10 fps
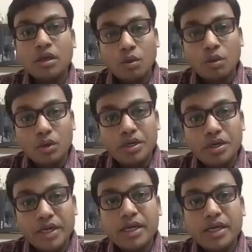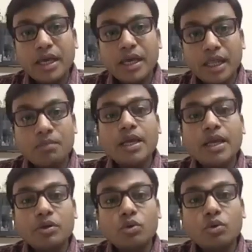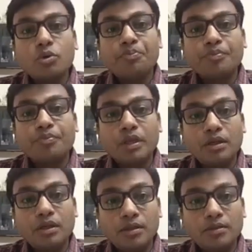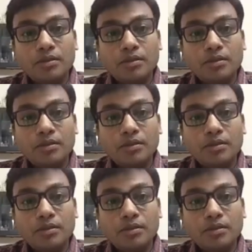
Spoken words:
would really help them to uh,